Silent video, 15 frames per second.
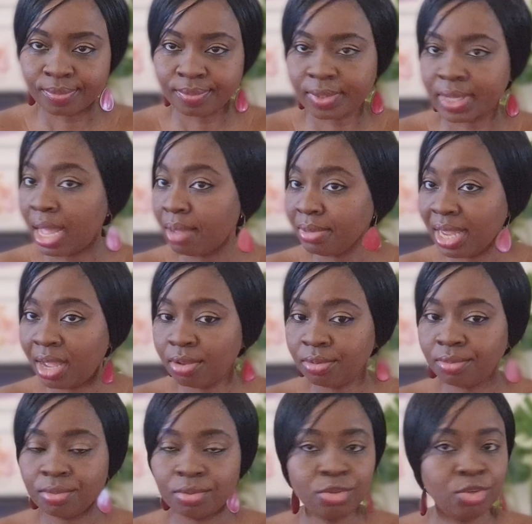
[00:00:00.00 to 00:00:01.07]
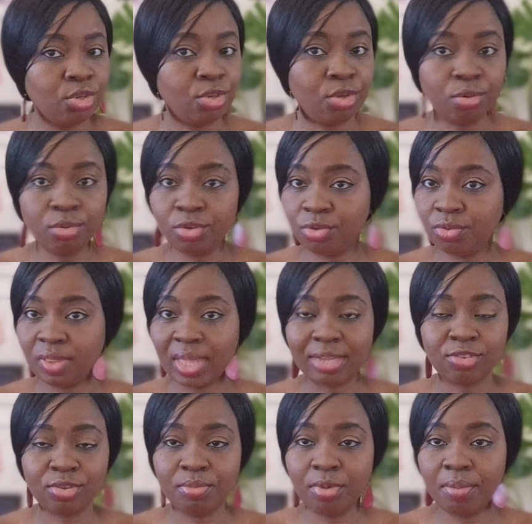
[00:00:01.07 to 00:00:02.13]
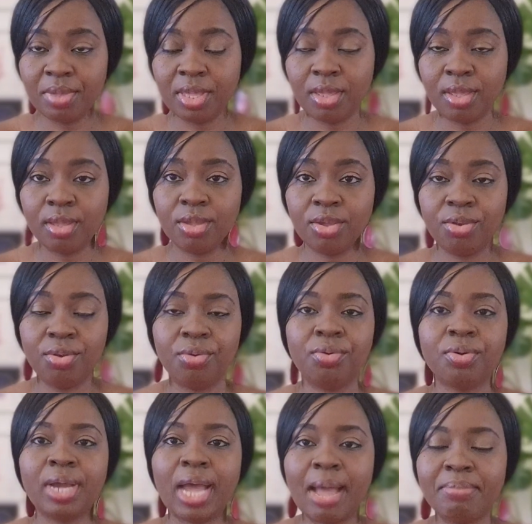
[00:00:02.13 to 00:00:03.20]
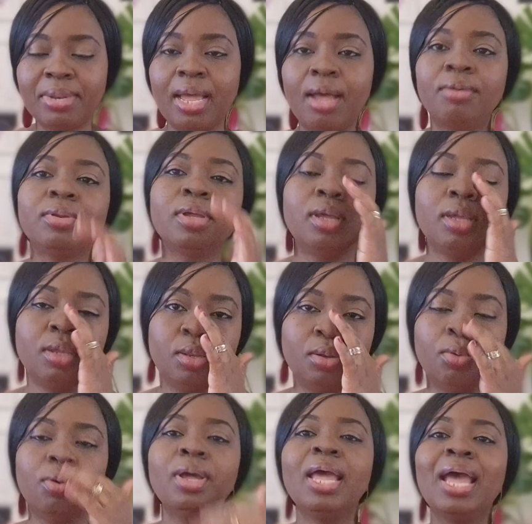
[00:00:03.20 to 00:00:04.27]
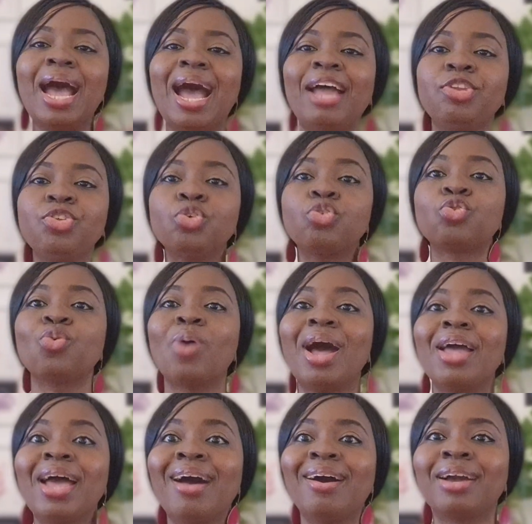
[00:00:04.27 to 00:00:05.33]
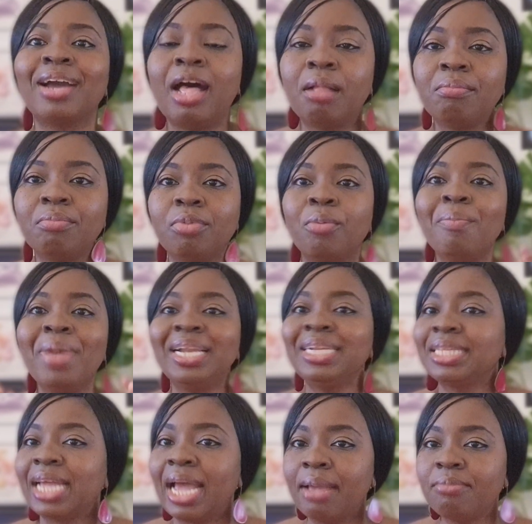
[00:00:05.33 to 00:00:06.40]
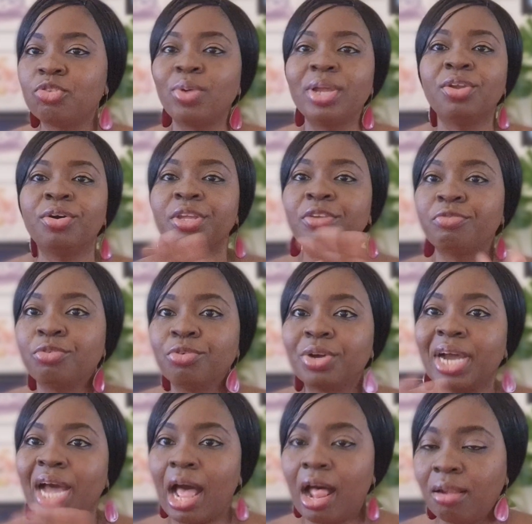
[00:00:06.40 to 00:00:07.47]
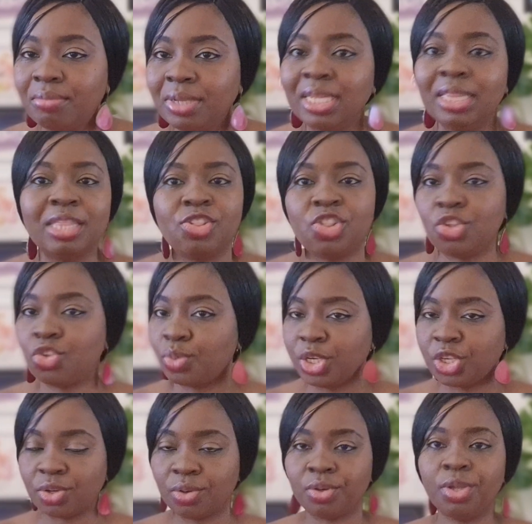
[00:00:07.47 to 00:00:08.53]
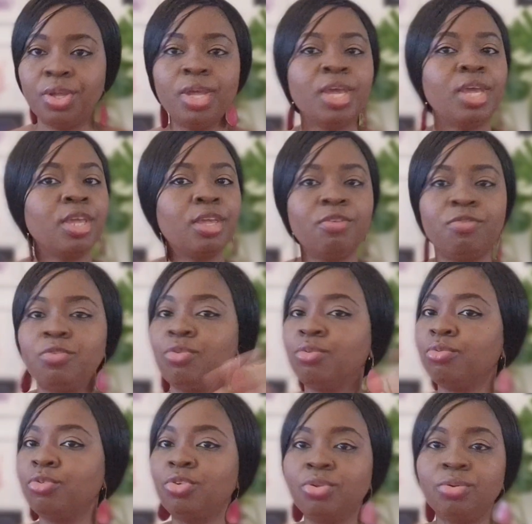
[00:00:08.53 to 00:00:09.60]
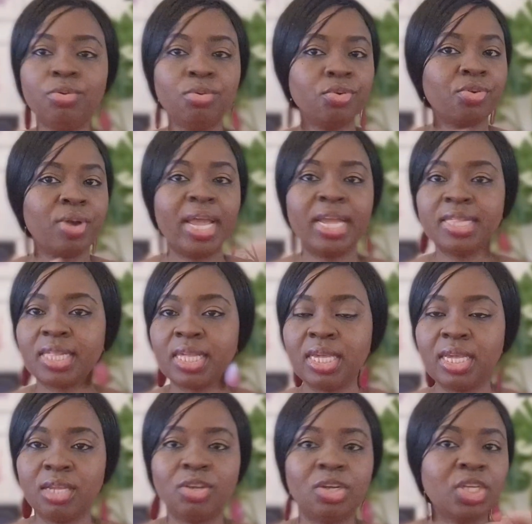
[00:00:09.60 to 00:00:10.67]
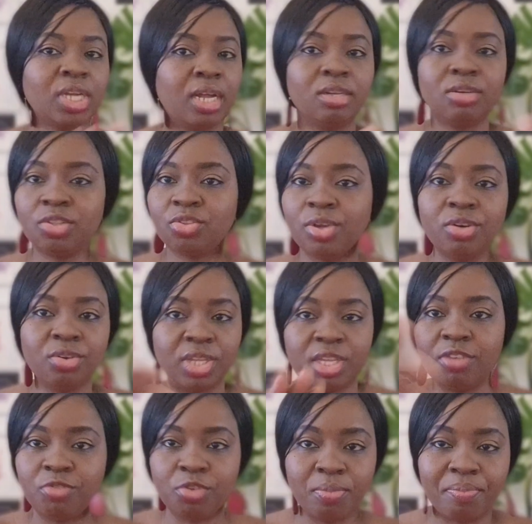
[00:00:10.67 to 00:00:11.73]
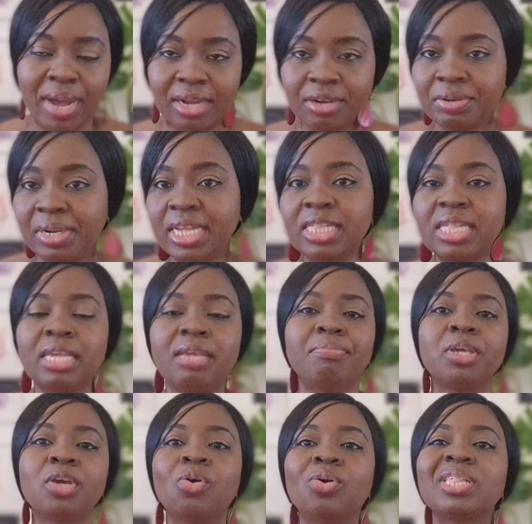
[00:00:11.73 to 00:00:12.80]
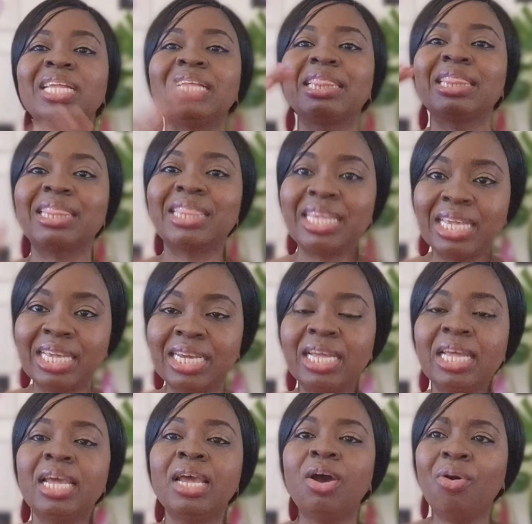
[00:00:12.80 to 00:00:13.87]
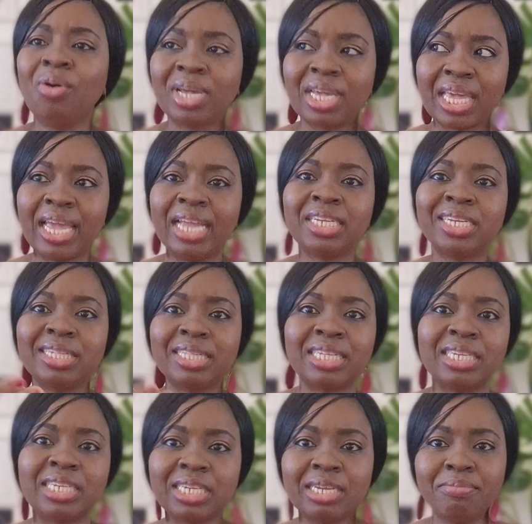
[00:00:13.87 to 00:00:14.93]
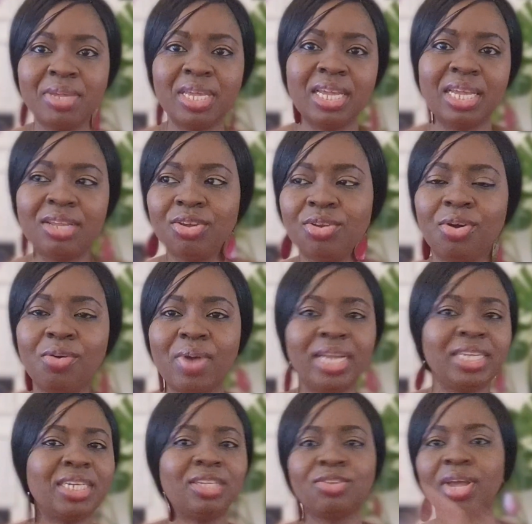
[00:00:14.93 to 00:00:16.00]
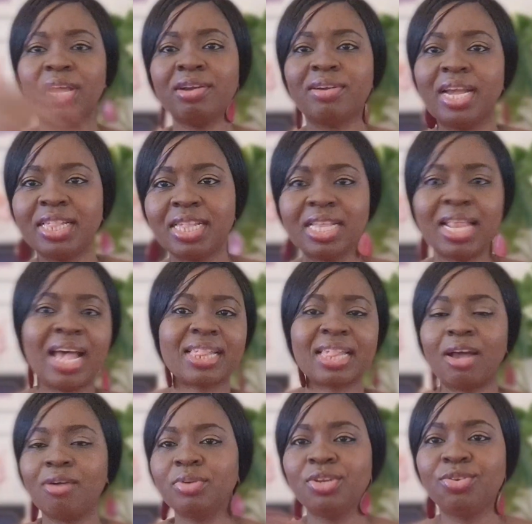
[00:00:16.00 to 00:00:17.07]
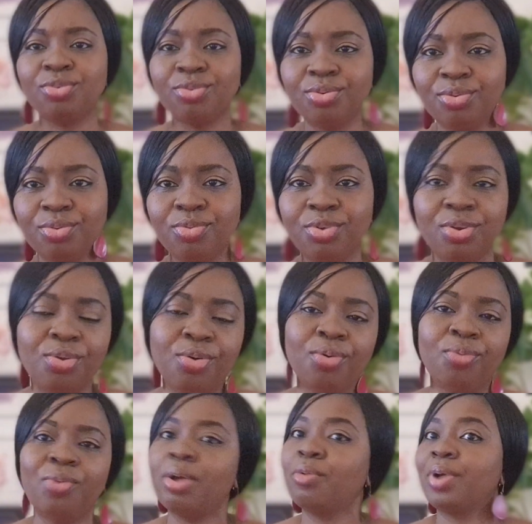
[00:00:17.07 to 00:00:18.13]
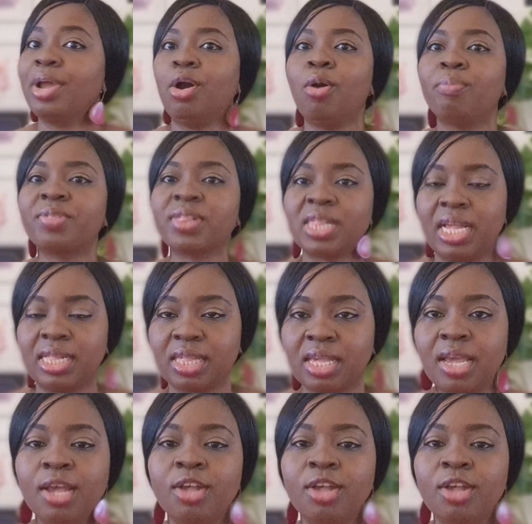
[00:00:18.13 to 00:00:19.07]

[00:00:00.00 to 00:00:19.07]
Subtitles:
Calm down. You don't do that to mommy. Calm down, and you two are calm. But many times we're not even calm in the situation. If you do crazy, your child is going to give you back crazy because they think, okay, she's teaching me, when she's going crazy, that's how we do, when we're upset.